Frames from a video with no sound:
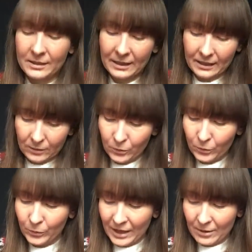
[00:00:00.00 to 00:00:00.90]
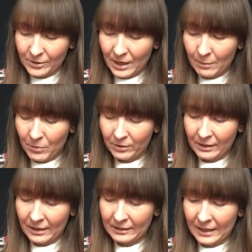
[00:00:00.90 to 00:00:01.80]
take a look what else I bought
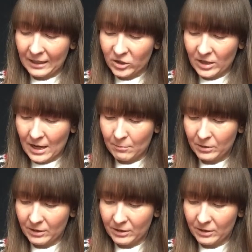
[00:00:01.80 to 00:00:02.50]
at H&M,